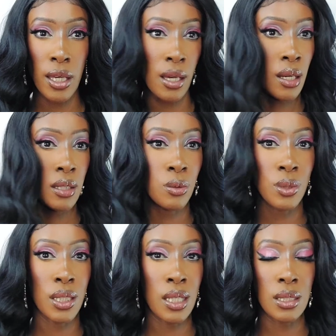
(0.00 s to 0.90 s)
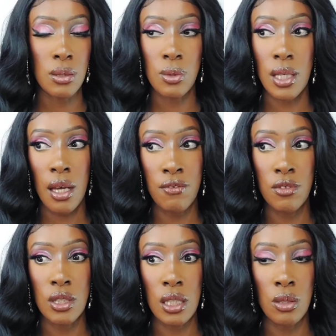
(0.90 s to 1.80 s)
care, it will last, because I have
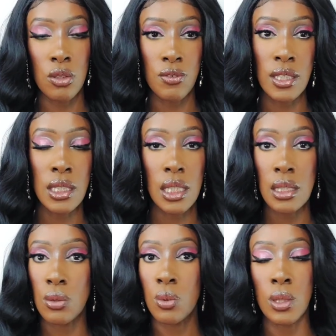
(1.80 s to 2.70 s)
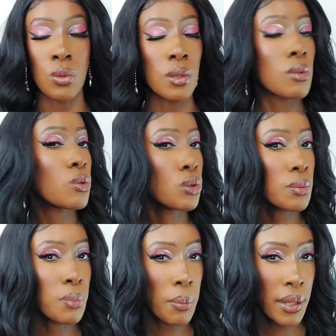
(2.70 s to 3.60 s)
used a lot of synthetic wigs with
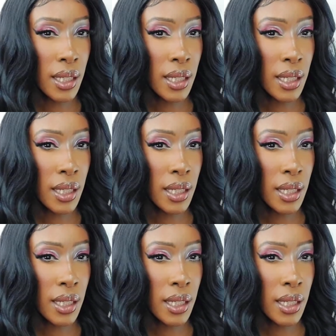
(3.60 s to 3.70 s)
good proper